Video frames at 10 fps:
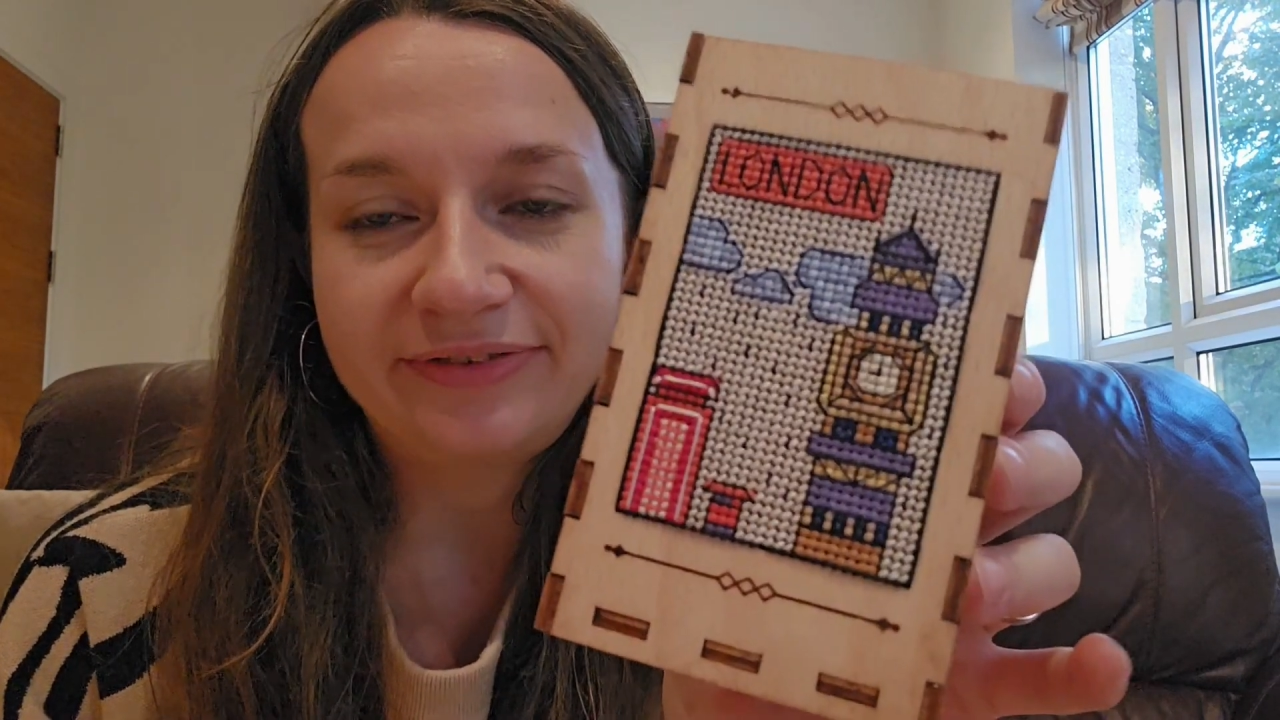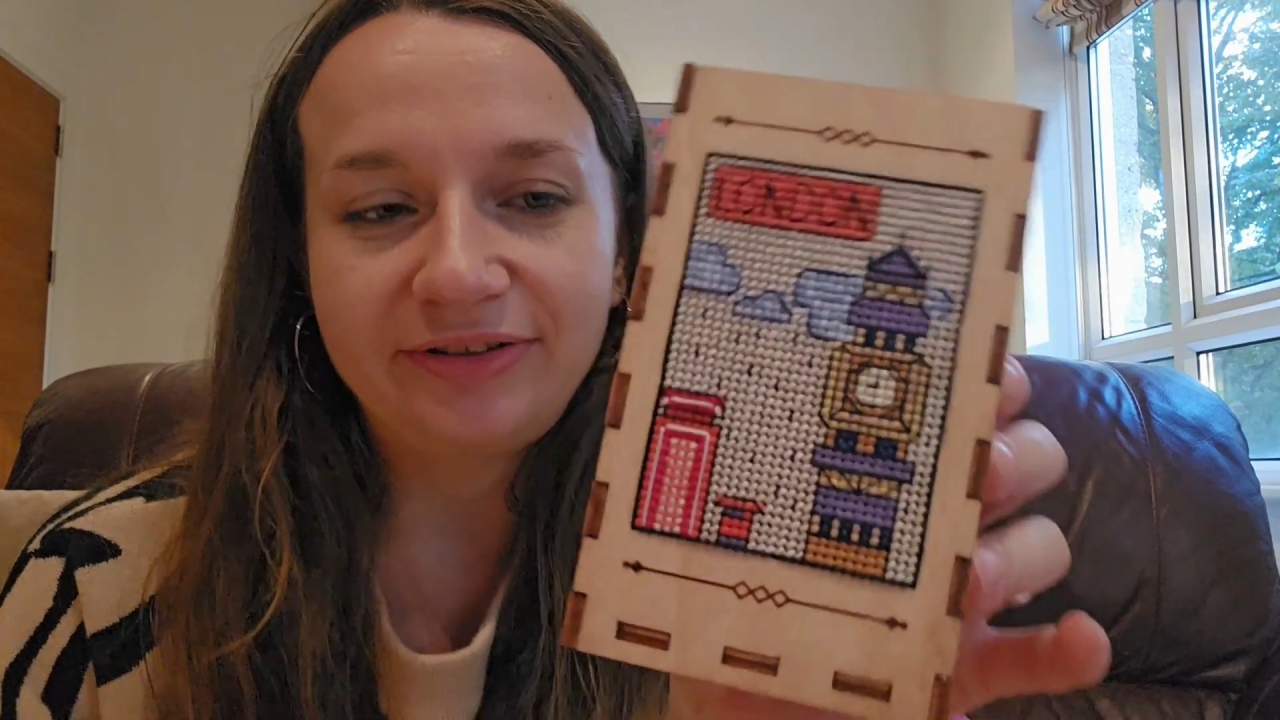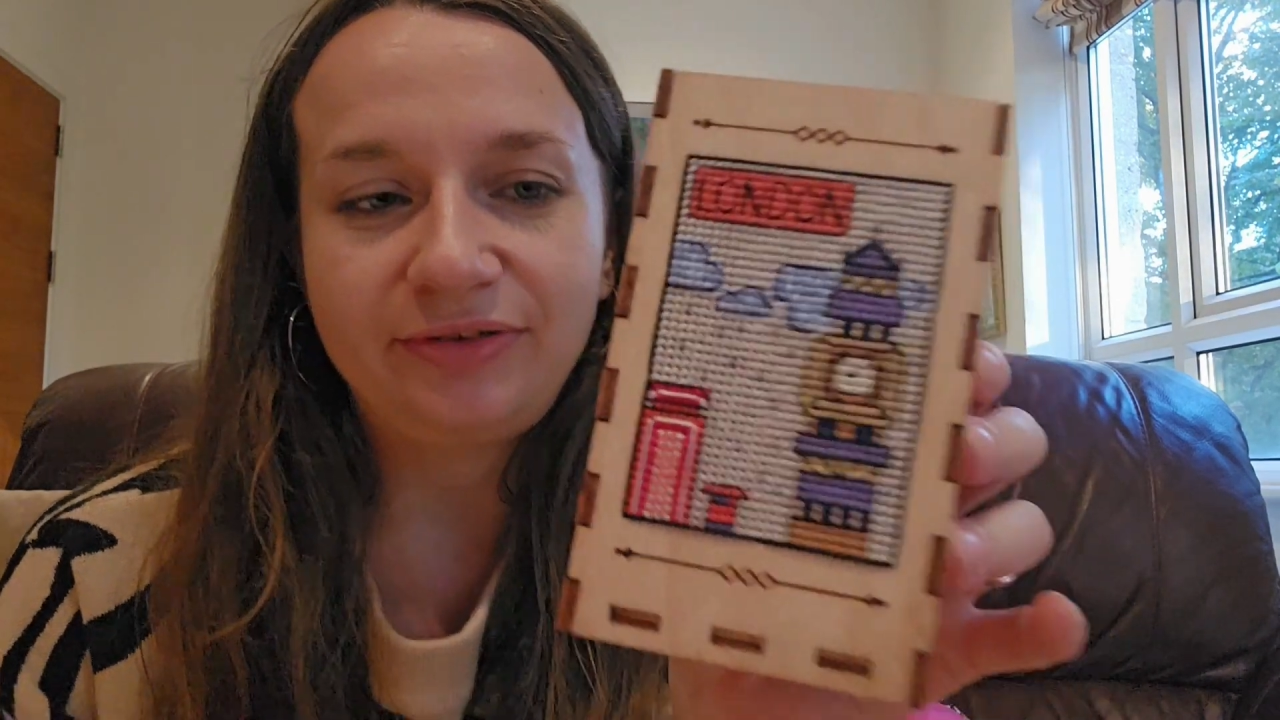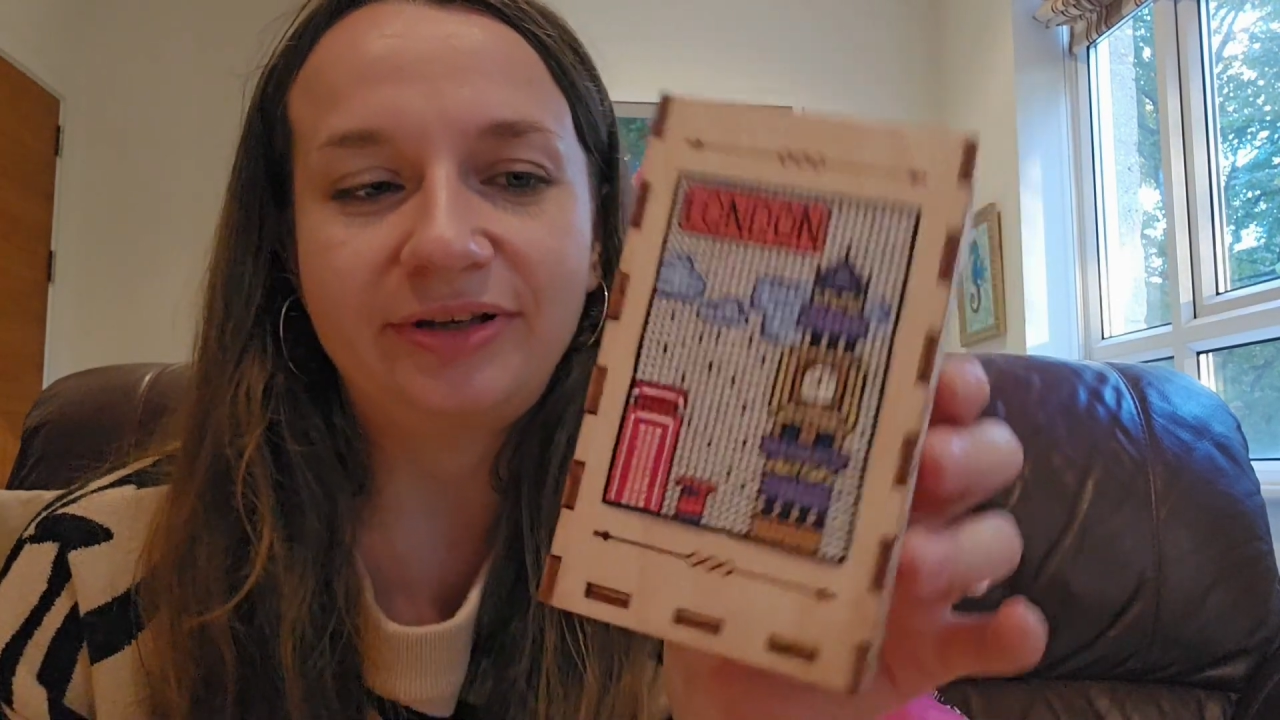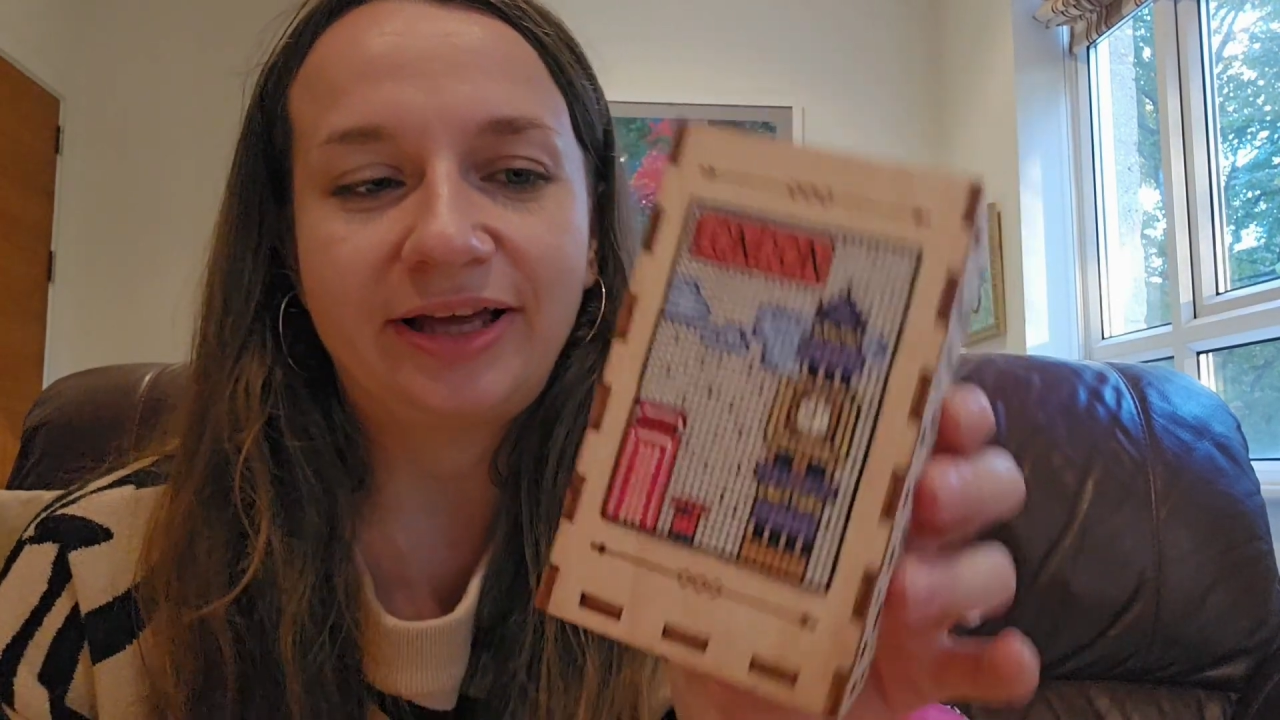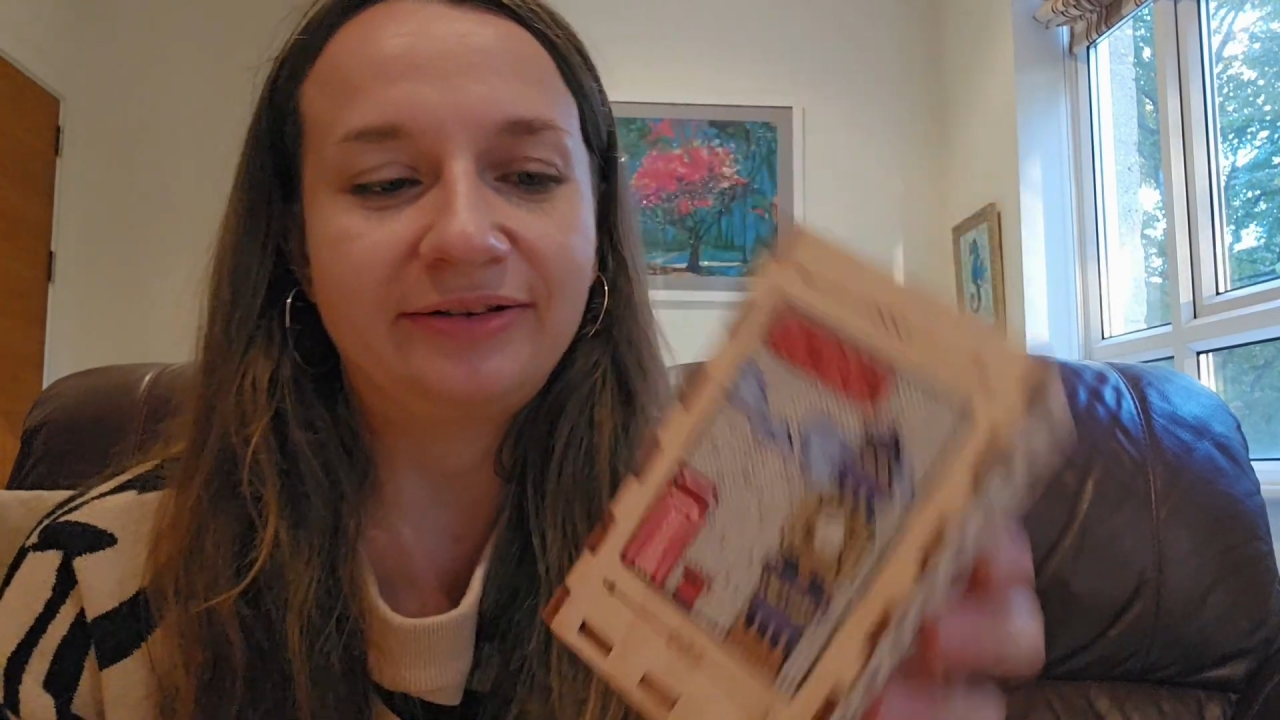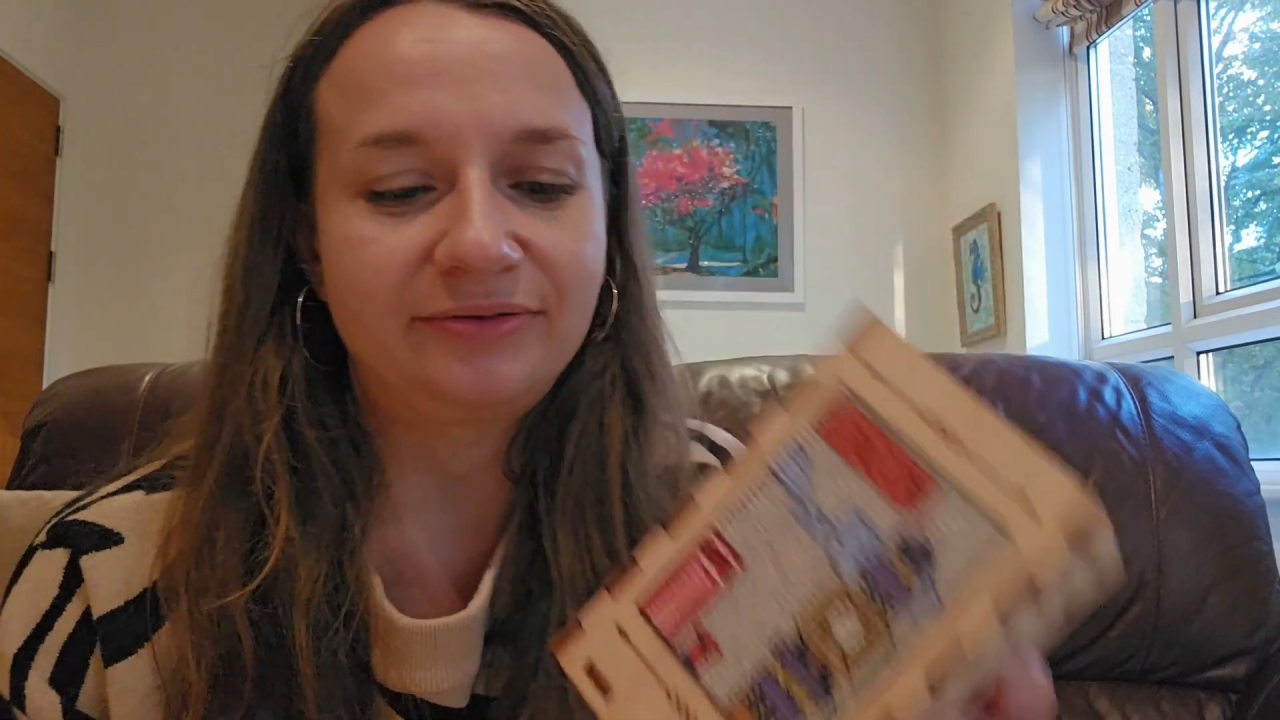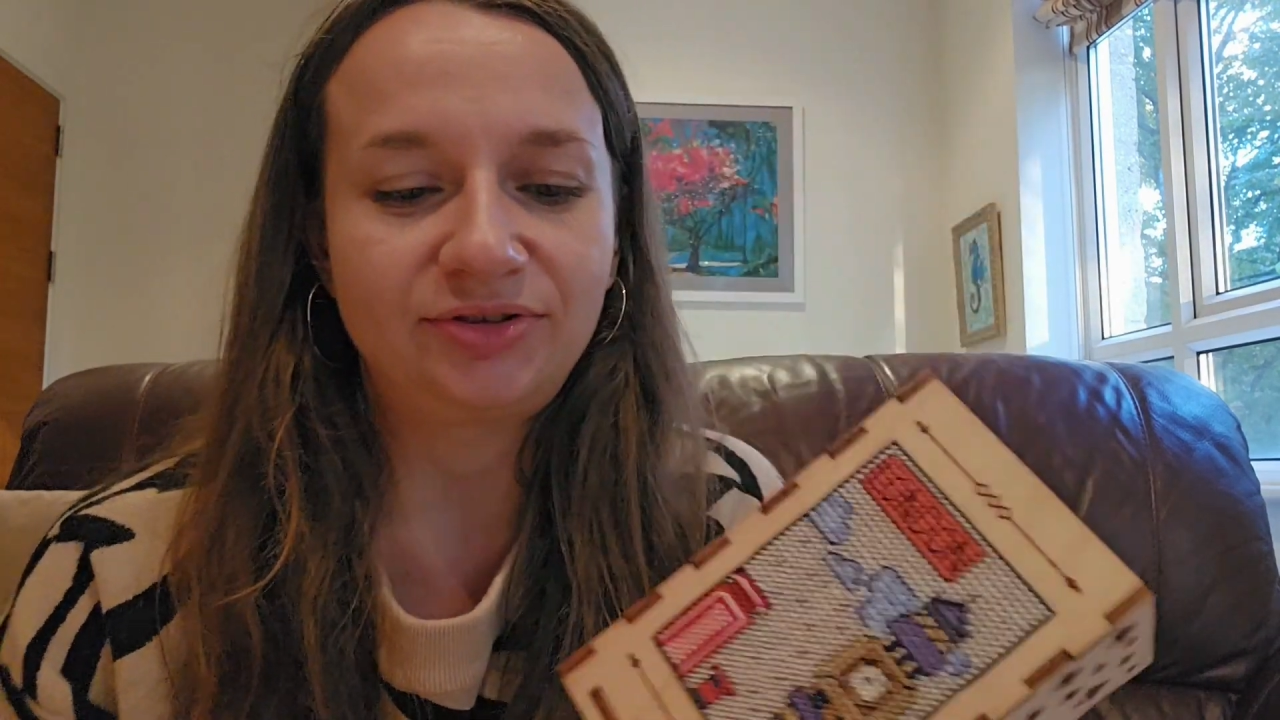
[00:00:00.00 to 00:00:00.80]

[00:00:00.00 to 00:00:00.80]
and you can